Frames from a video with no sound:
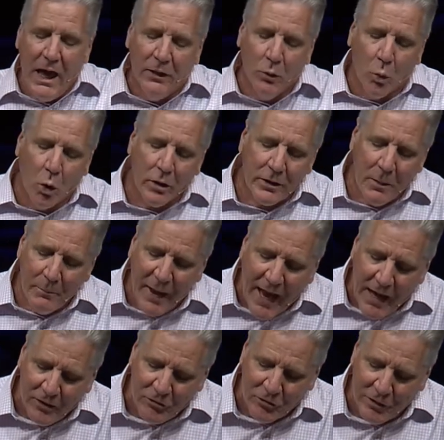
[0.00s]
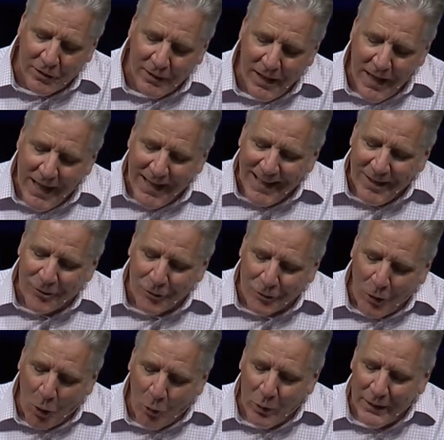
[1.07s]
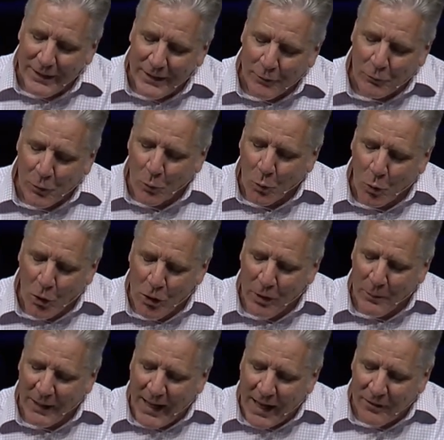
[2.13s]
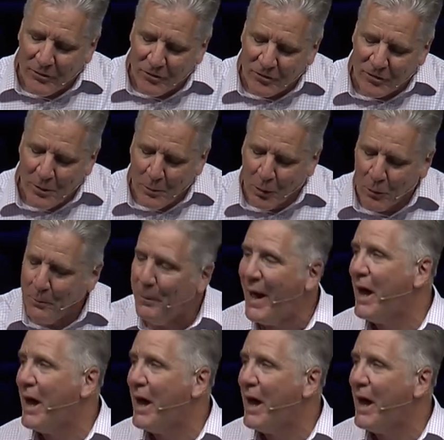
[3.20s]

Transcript: And the word compassion is a totally different word, but it has a similar